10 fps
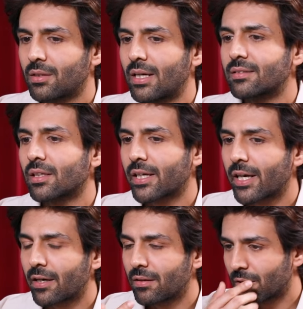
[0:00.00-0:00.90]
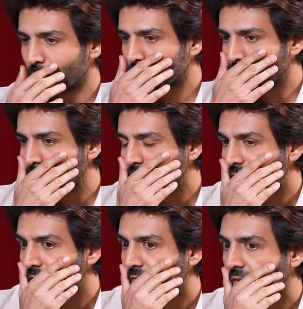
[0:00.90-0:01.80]
as a kid I've
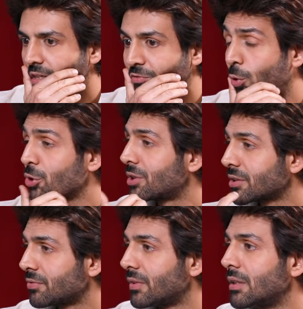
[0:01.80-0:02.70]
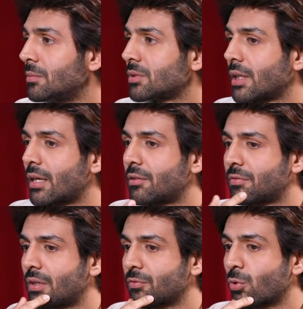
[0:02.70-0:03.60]
watched his films, and
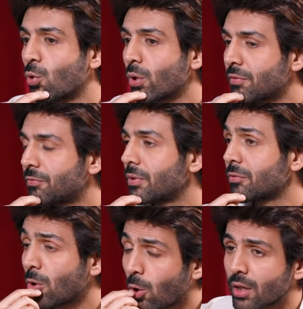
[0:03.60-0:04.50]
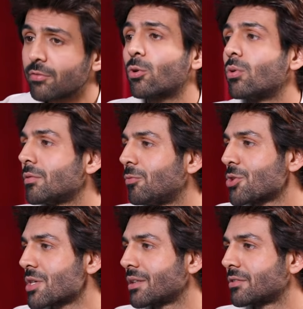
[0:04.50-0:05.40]
we've all grown up
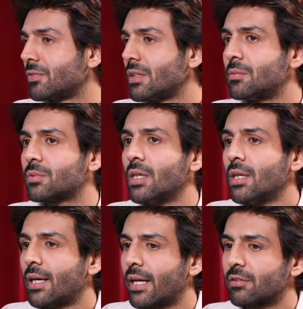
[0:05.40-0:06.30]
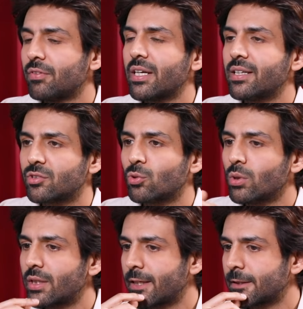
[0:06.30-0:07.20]
watching his films, and the way he's
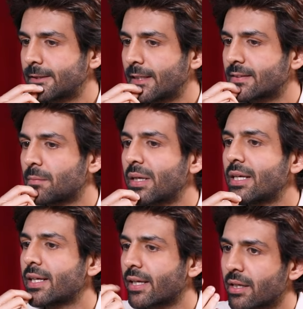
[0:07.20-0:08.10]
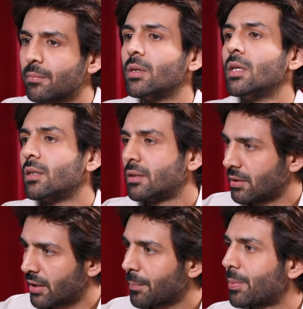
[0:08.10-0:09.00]
ruled the industry, and somebody like him
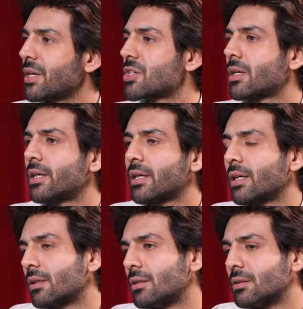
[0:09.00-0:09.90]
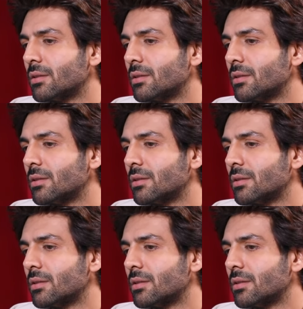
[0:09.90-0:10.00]
appreciating